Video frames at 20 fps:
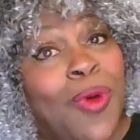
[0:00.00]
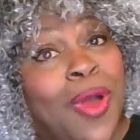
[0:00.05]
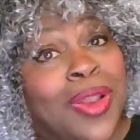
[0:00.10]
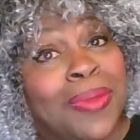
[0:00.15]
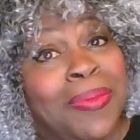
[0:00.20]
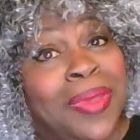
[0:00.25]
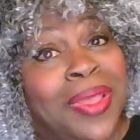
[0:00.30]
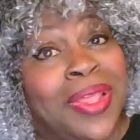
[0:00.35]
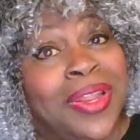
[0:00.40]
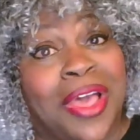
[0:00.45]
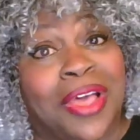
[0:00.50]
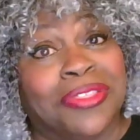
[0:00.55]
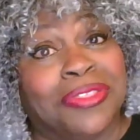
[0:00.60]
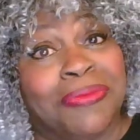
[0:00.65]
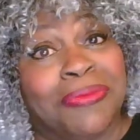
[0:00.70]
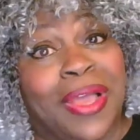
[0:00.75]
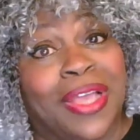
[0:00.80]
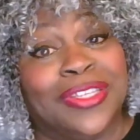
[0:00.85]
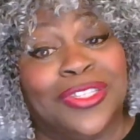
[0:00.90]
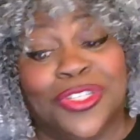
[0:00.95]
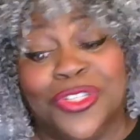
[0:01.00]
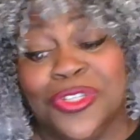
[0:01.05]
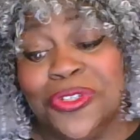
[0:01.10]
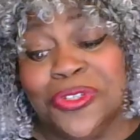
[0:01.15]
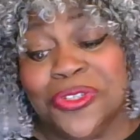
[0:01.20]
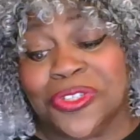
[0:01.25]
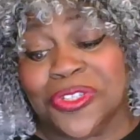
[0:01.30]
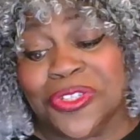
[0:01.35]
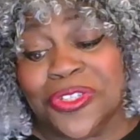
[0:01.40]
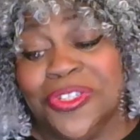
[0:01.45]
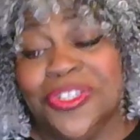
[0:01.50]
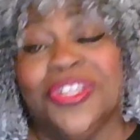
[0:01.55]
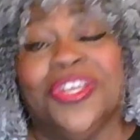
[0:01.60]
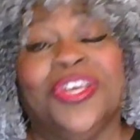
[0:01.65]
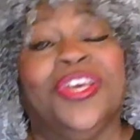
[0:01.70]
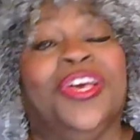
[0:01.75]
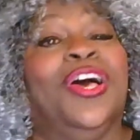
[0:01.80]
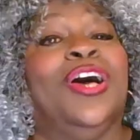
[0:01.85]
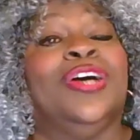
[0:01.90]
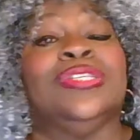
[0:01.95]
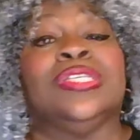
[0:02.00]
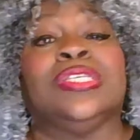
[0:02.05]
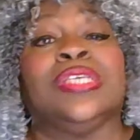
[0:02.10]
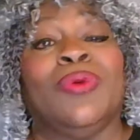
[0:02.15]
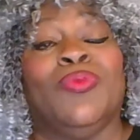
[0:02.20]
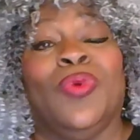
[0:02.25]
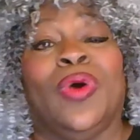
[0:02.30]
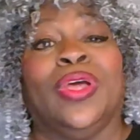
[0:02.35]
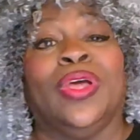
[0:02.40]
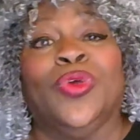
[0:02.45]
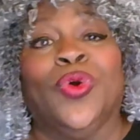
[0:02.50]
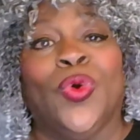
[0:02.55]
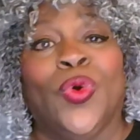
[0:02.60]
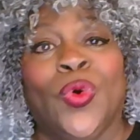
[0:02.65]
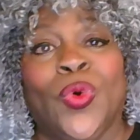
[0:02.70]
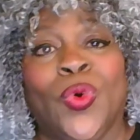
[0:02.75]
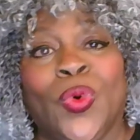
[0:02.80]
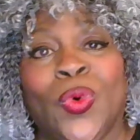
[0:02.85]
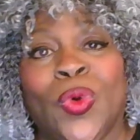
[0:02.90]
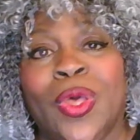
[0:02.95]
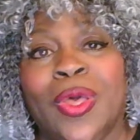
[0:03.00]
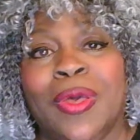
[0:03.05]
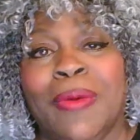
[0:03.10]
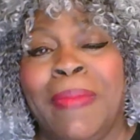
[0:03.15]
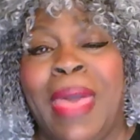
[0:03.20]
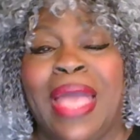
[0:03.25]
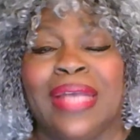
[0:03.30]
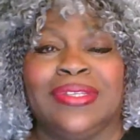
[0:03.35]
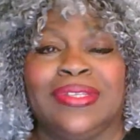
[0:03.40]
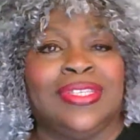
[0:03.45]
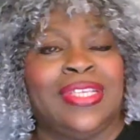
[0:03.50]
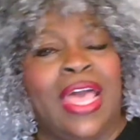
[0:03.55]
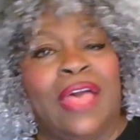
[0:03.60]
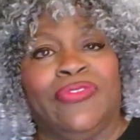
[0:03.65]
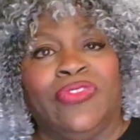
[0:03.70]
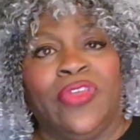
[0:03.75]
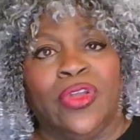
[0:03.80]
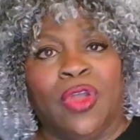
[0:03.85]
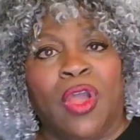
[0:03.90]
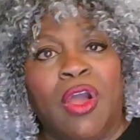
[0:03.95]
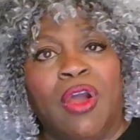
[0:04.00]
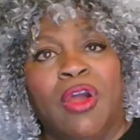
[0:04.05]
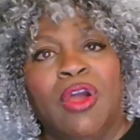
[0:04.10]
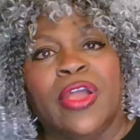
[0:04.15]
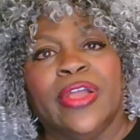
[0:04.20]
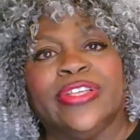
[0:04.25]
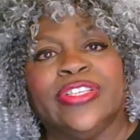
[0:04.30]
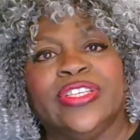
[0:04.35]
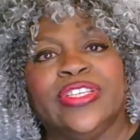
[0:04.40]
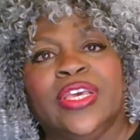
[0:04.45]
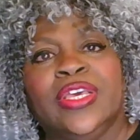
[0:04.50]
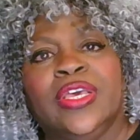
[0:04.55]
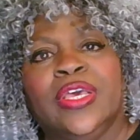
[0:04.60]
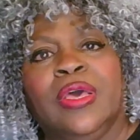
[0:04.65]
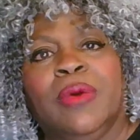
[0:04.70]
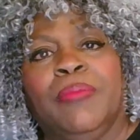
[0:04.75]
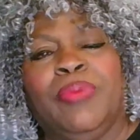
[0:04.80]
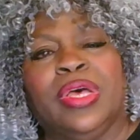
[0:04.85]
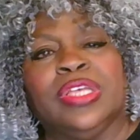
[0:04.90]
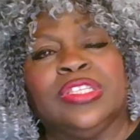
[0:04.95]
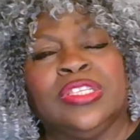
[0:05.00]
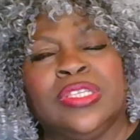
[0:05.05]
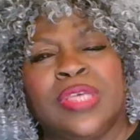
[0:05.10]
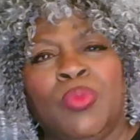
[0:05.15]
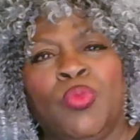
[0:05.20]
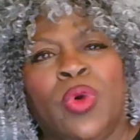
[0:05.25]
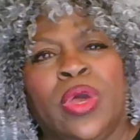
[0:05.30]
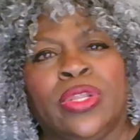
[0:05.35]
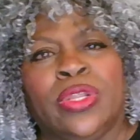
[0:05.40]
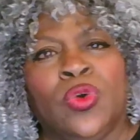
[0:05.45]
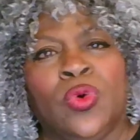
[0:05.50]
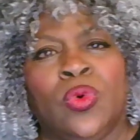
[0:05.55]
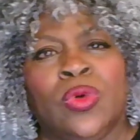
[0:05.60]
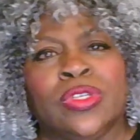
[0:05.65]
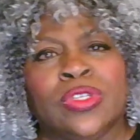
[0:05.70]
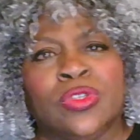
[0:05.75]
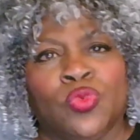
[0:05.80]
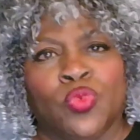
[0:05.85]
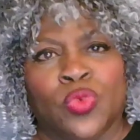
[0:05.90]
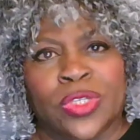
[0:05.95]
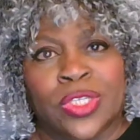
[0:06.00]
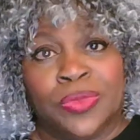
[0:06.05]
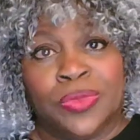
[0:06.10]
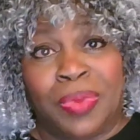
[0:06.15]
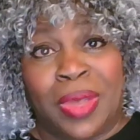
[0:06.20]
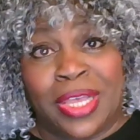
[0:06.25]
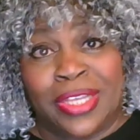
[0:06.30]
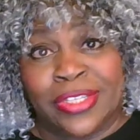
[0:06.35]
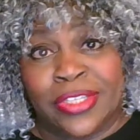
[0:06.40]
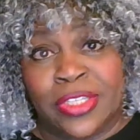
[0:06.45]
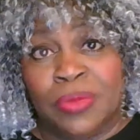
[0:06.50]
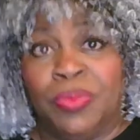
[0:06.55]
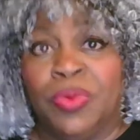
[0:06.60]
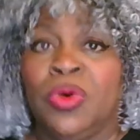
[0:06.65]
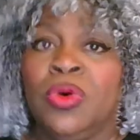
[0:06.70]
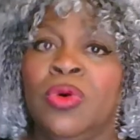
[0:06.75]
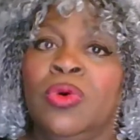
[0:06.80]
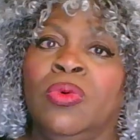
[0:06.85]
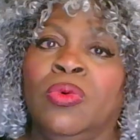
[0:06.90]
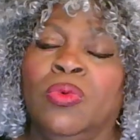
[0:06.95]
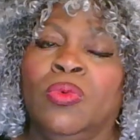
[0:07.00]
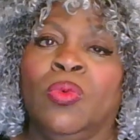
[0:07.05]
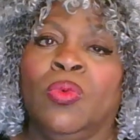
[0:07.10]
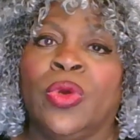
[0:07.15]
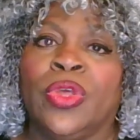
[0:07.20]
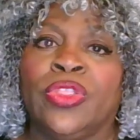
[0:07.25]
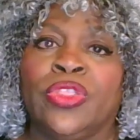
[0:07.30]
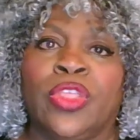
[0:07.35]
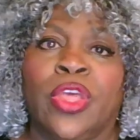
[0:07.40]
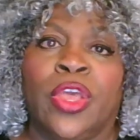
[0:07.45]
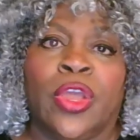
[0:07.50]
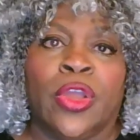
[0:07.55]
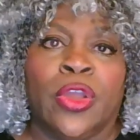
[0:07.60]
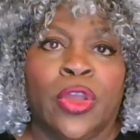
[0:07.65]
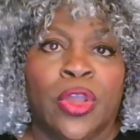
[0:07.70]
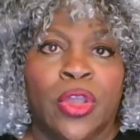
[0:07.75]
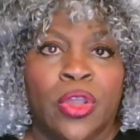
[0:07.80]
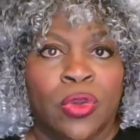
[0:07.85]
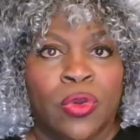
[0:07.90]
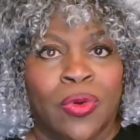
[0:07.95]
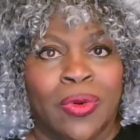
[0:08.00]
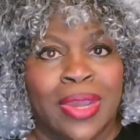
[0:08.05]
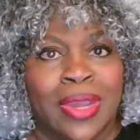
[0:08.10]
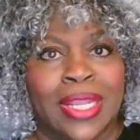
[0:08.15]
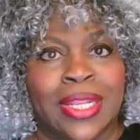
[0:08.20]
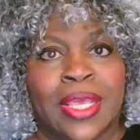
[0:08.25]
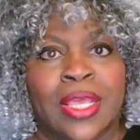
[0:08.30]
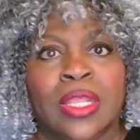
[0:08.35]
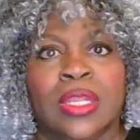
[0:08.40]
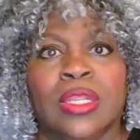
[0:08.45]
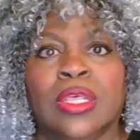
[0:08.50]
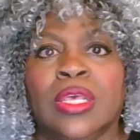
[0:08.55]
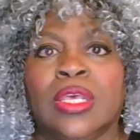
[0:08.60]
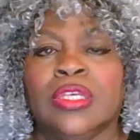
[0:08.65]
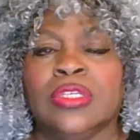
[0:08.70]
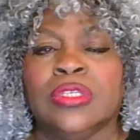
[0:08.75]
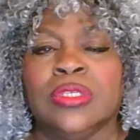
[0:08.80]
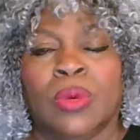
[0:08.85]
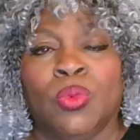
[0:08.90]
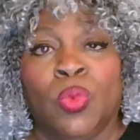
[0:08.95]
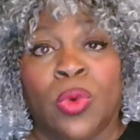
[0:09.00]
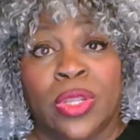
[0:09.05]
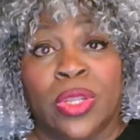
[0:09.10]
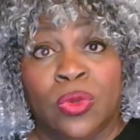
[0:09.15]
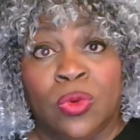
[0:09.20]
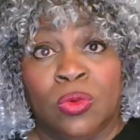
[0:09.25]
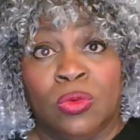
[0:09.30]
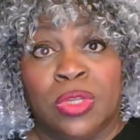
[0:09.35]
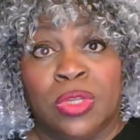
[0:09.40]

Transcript: to be an authorized user on someone who maxes out their cards. But someone who is responsible with their credit, someone who